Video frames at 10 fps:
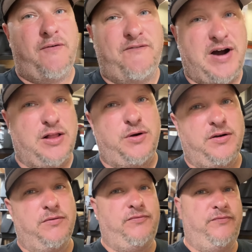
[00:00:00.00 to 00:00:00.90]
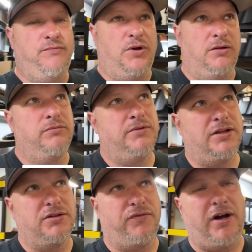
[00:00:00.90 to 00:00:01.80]
follow our, well,
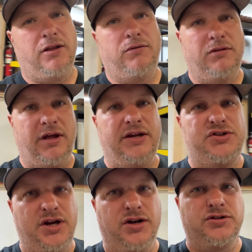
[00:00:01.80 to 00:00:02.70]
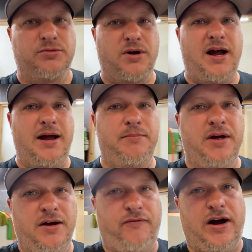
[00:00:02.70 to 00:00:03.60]
not just follow, like, share, subscribe,
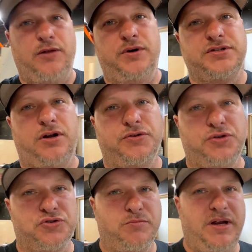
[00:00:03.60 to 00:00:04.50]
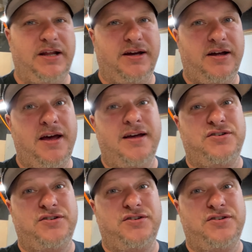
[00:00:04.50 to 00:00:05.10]
follow us on all social media.